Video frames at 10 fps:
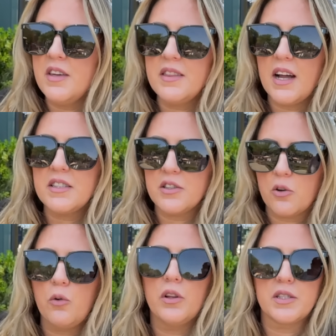that's the
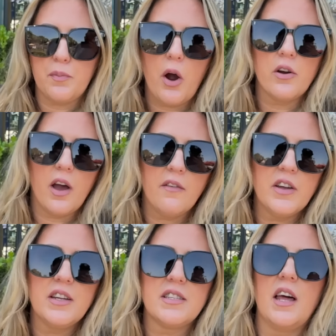coolest part of
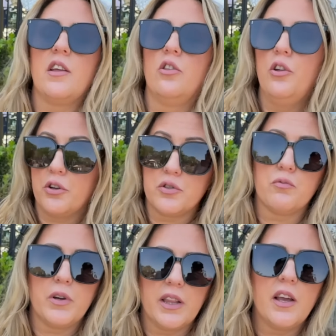it, is that it looks
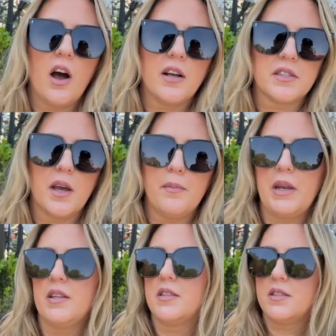really awesome, and
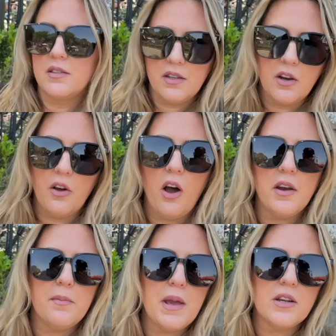it's, you know,
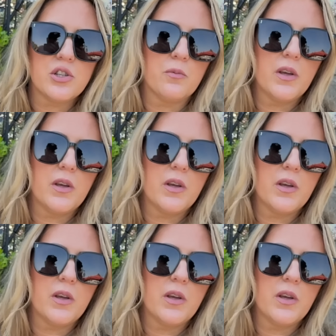Haunted Mansion. We